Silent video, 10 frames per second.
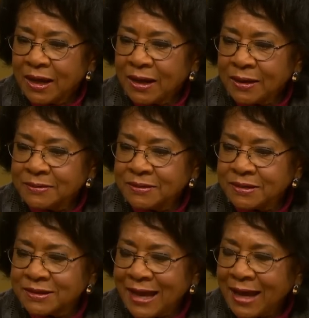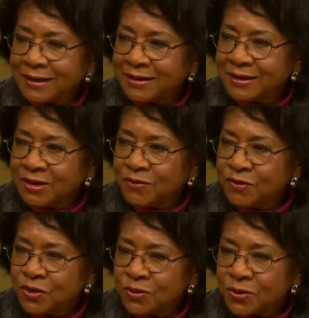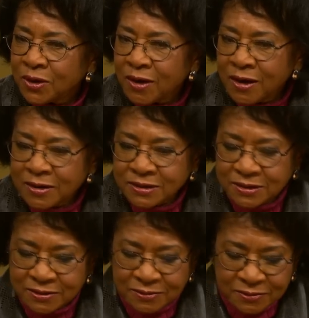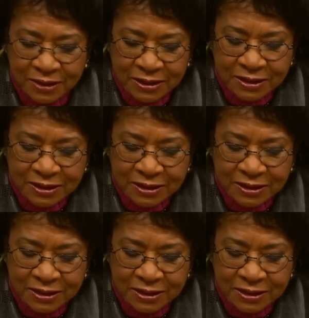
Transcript: uh, does that give you cause to